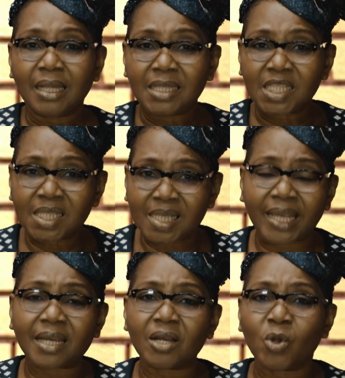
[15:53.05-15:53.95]
seek
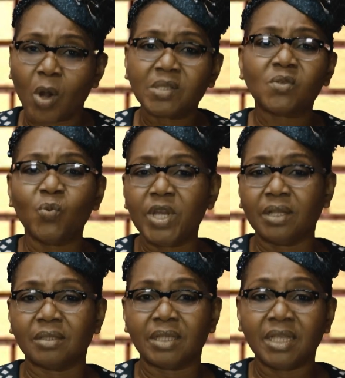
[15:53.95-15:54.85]
God's
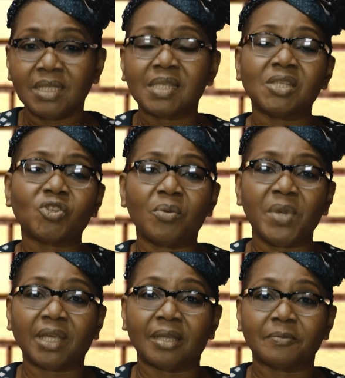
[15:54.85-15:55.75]
will in decision
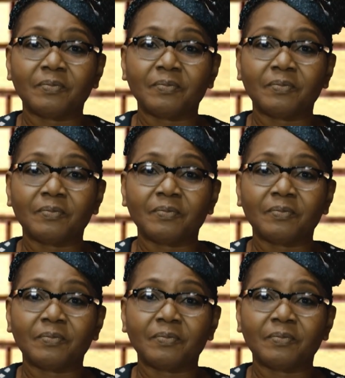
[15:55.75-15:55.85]
making.